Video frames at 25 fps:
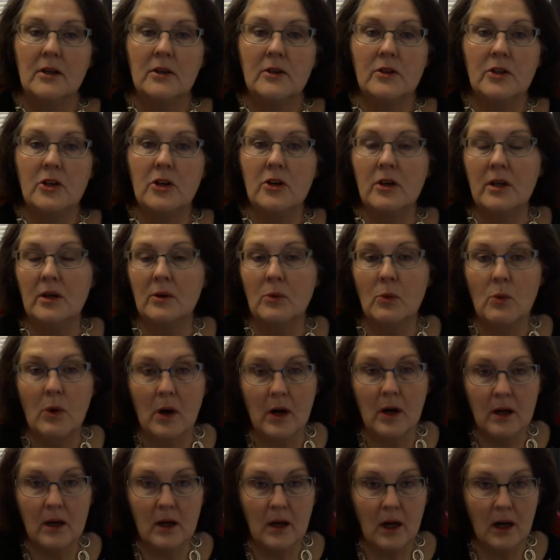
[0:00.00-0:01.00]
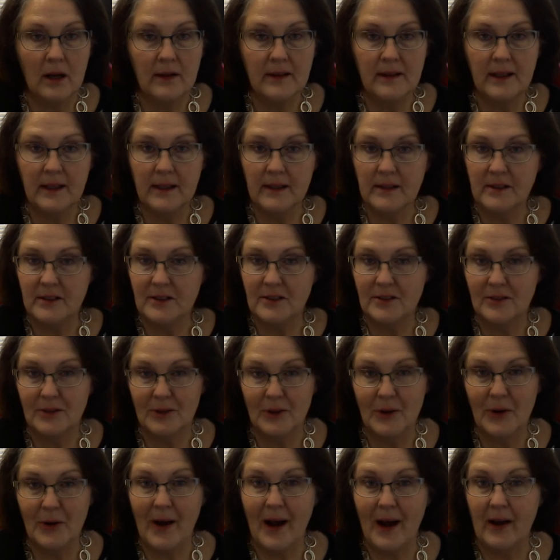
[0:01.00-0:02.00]
You can work on this
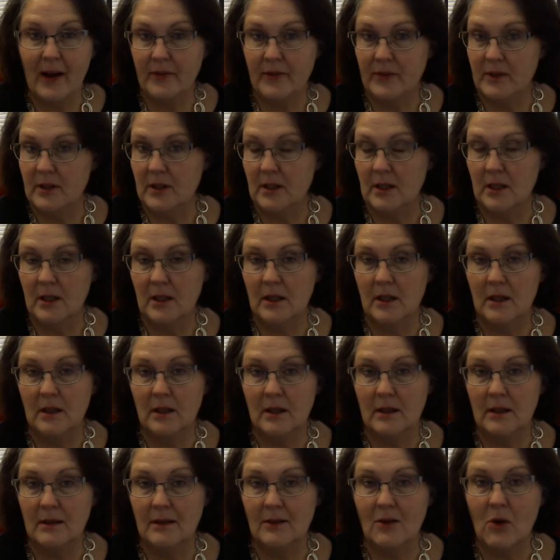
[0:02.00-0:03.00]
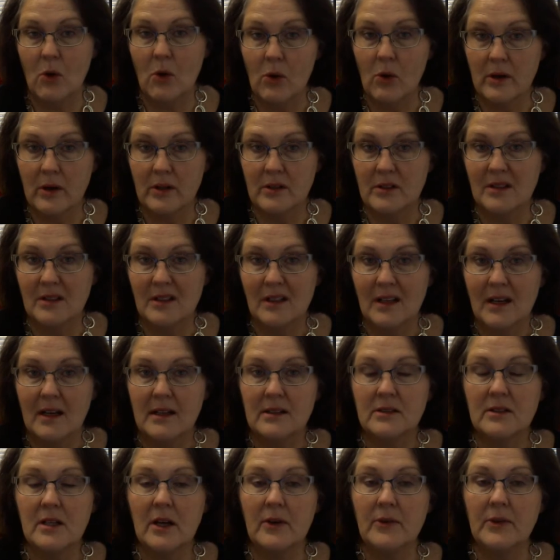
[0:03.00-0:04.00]
throughout the course
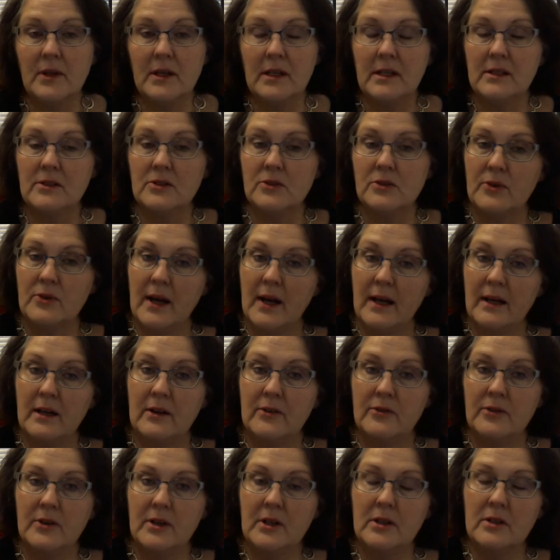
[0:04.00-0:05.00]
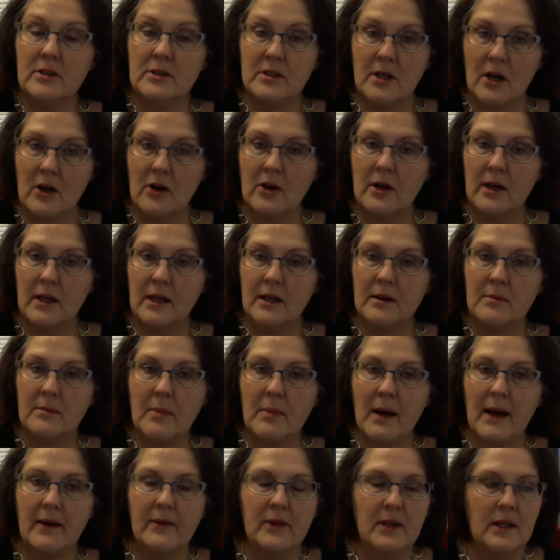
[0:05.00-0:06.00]
so that it's ready for you to turn in
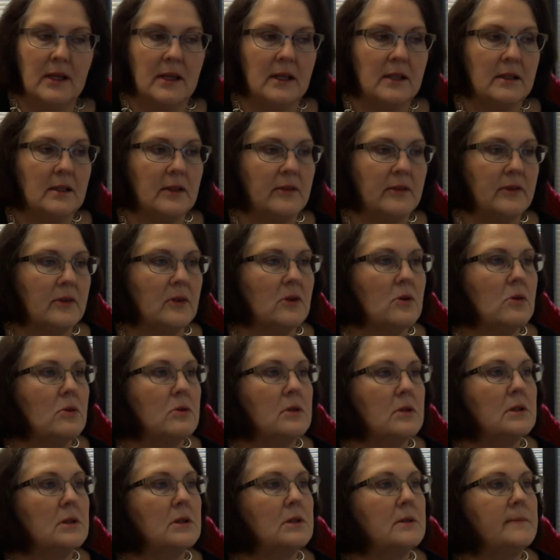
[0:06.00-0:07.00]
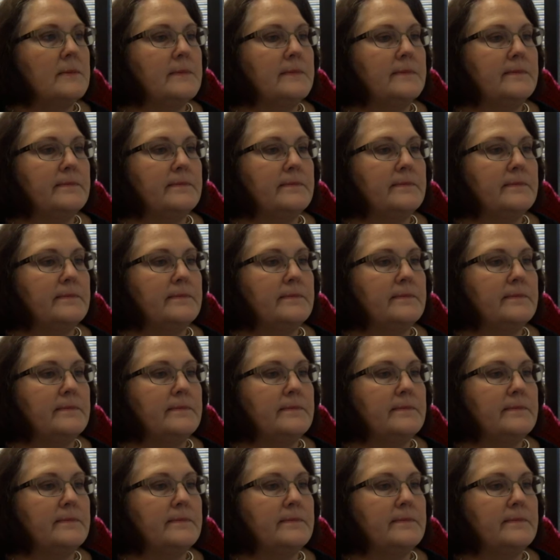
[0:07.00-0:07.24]
by the end of the course.